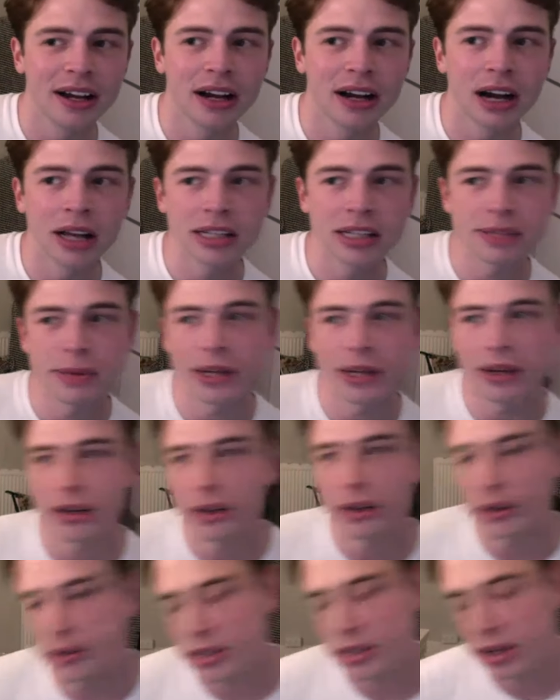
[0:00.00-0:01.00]
I spent a
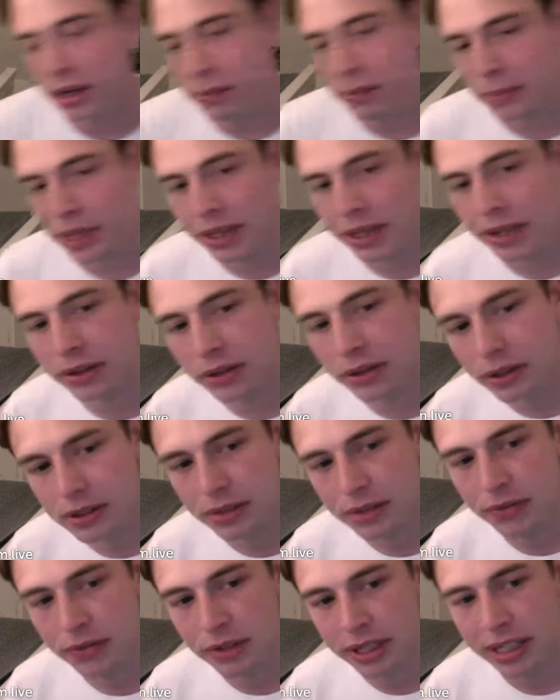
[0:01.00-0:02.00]
long time making
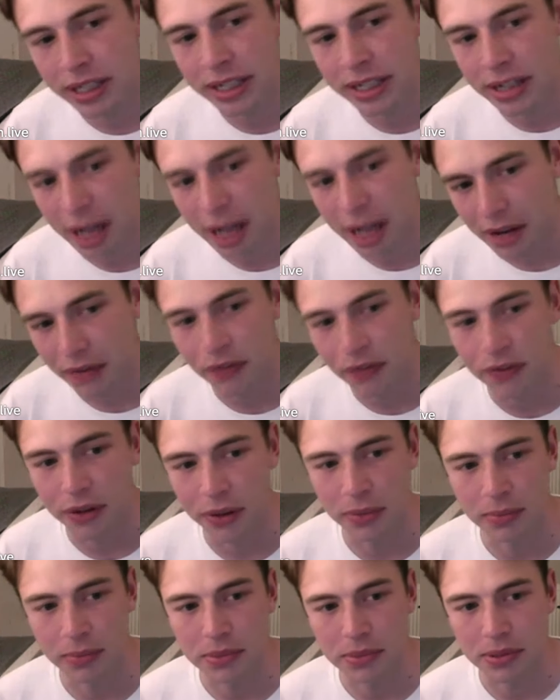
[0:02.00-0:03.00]
lots of really naff
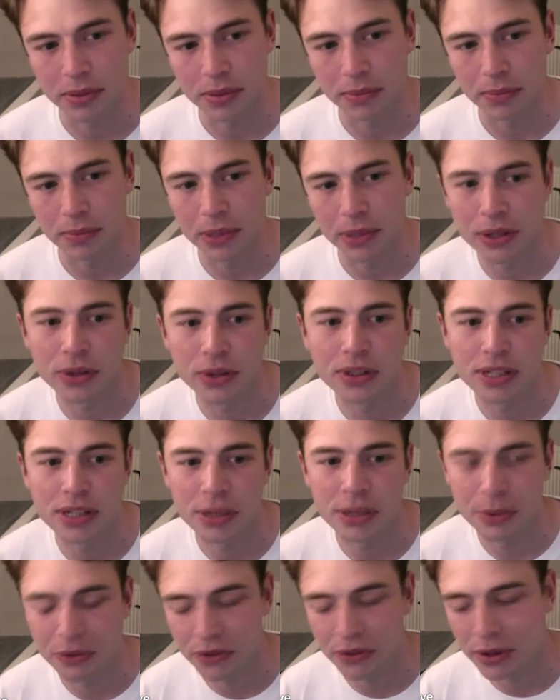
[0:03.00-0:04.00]
films because
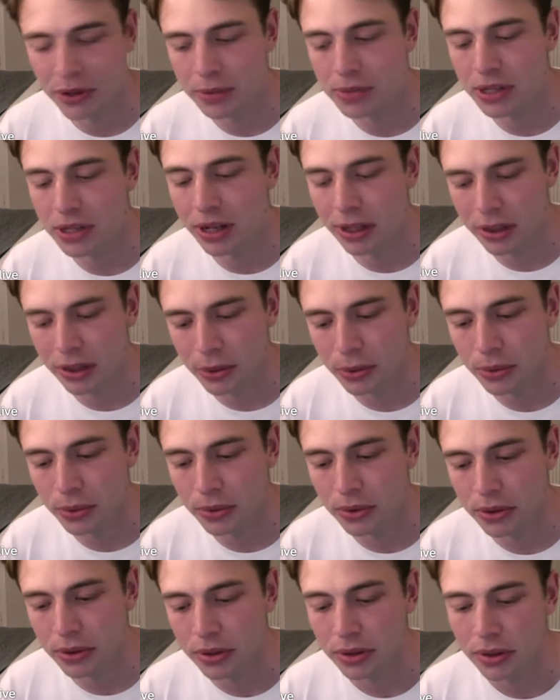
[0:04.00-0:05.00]
they were films that I
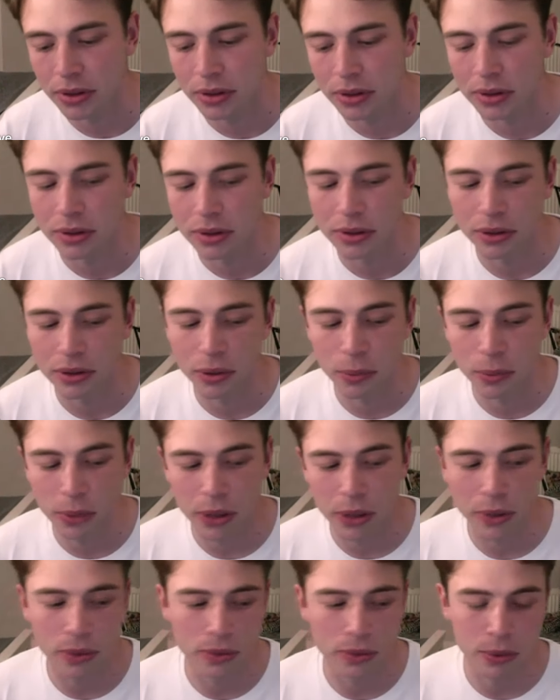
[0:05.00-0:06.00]
thought the
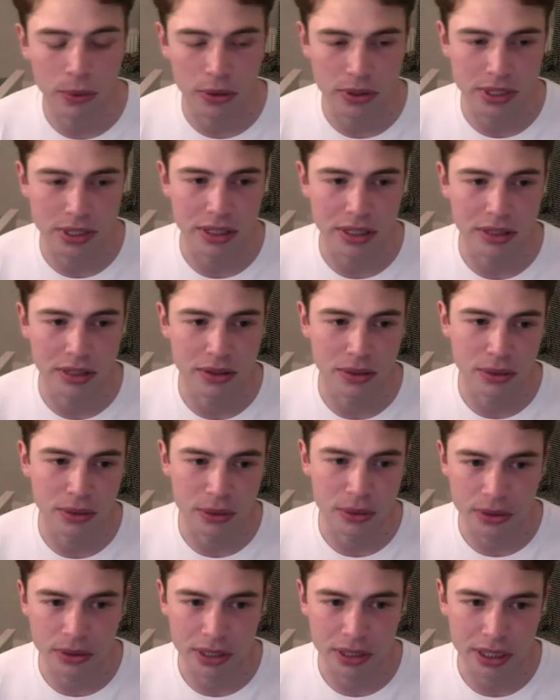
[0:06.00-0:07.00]
world wanted,
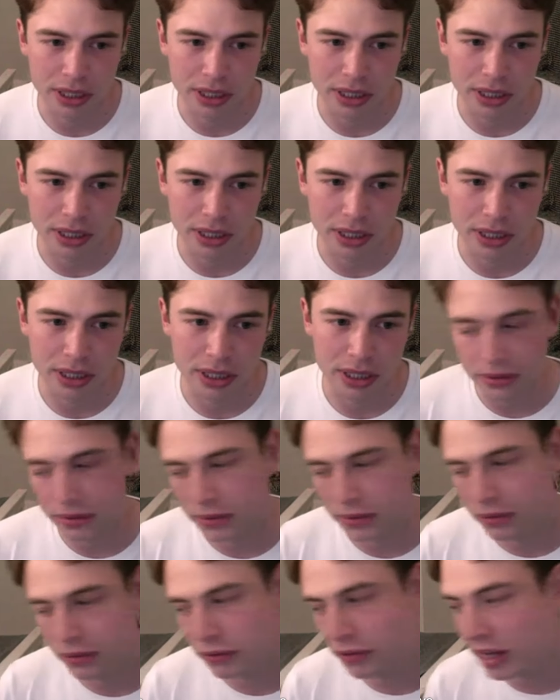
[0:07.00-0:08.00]
or like, you know,
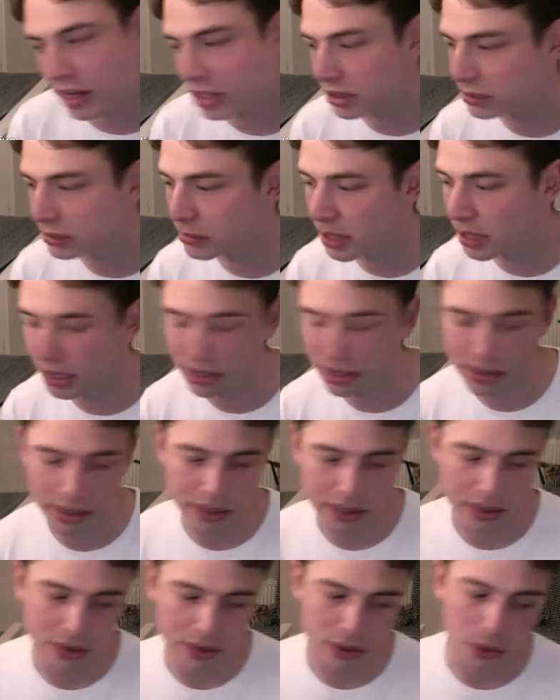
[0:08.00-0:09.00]
fashion
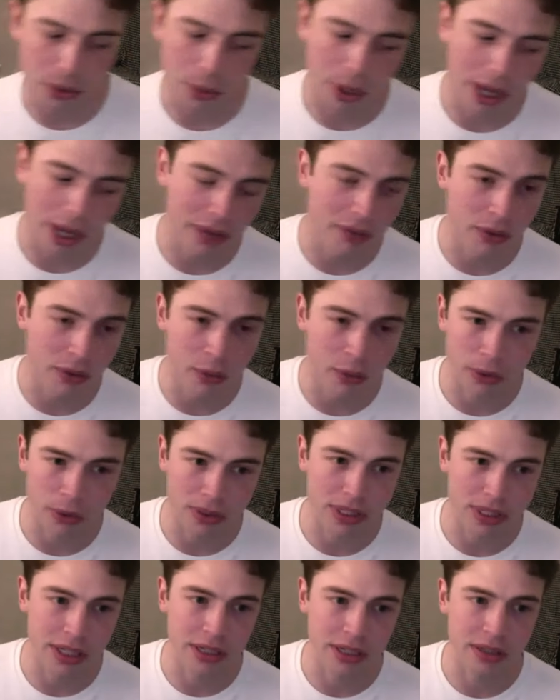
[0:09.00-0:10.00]
magazines or whatever
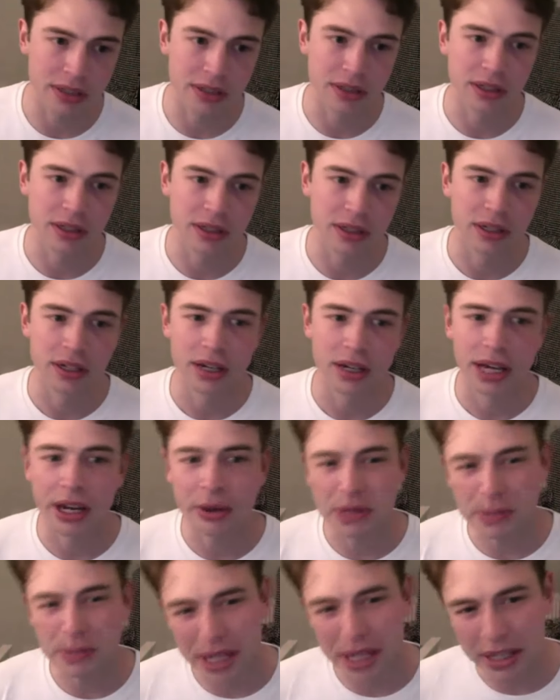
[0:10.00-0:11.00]
wanted. And I
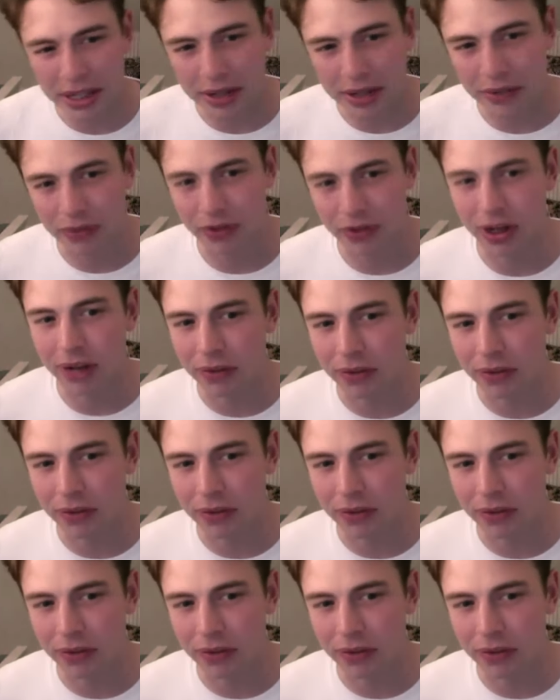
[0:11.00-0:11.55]
was making it